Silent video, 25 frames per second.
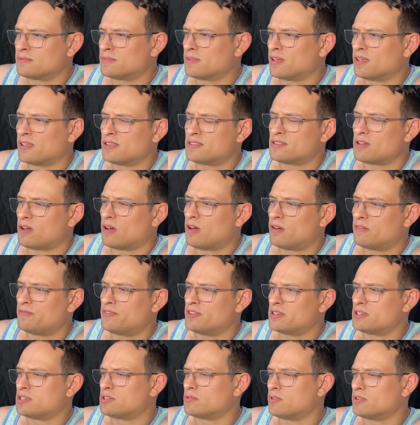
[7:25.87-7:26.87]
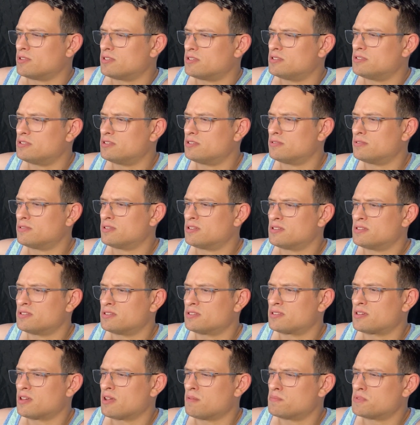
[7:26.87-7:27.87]
it's obvious what to do and it
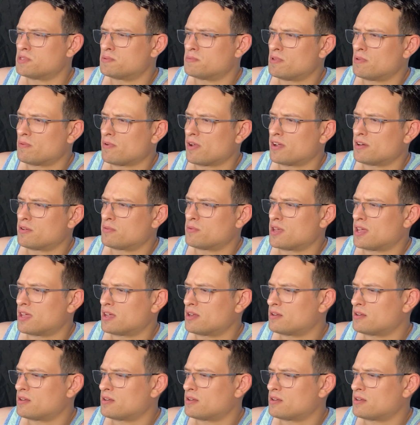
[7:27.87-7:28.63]
just comes to me right away,